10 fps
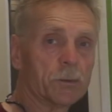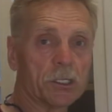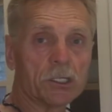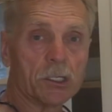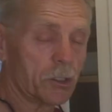
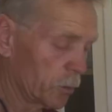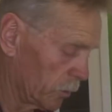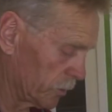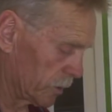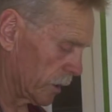Position
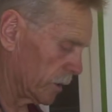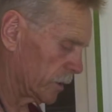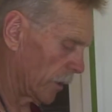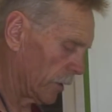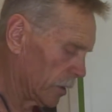Tools is going to
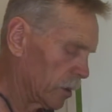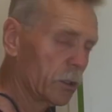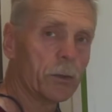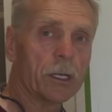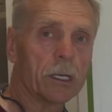start
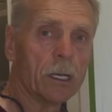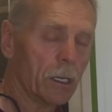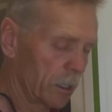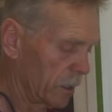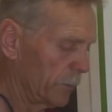including
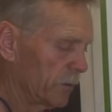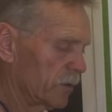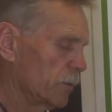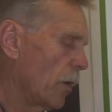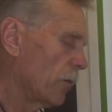a couple of
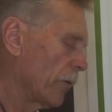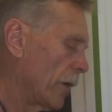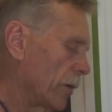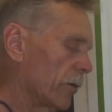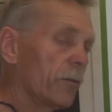small
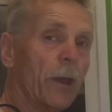rare earth